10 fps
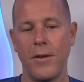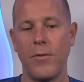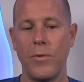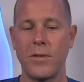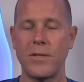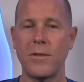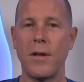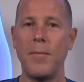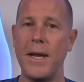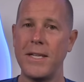what's
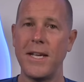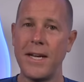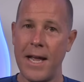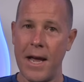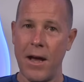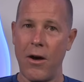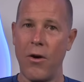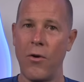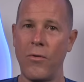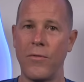amazing
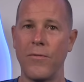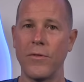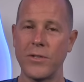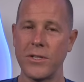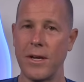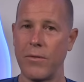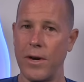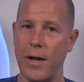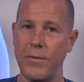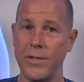now versus like
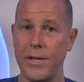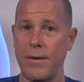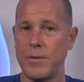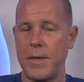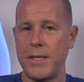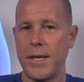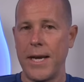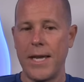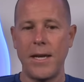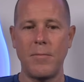when I was young, I was basically
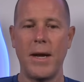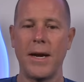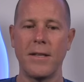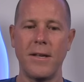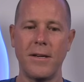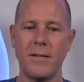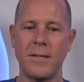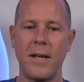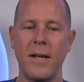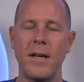a kid back then,
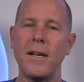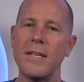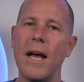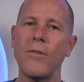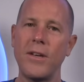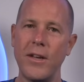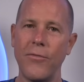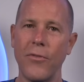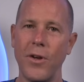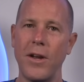is is how
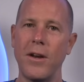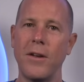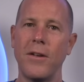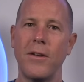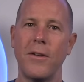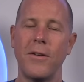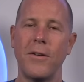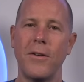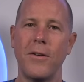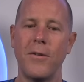different
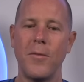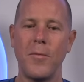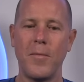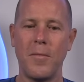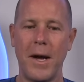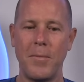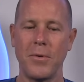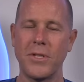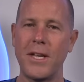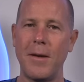my
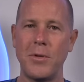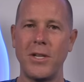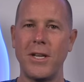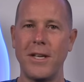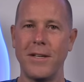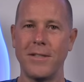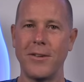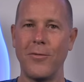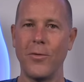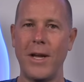perception
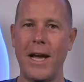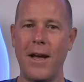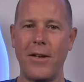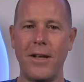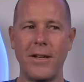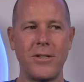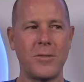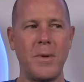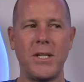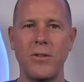is of reality. And it
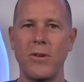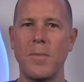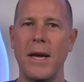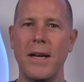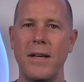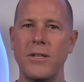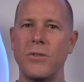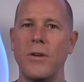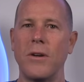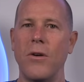just makes you look back in
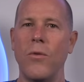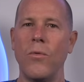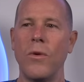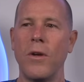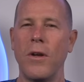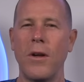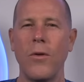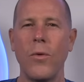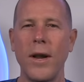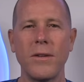history and go,
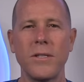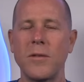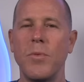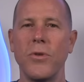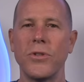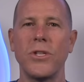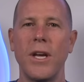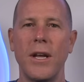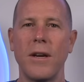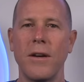what else is bullshit?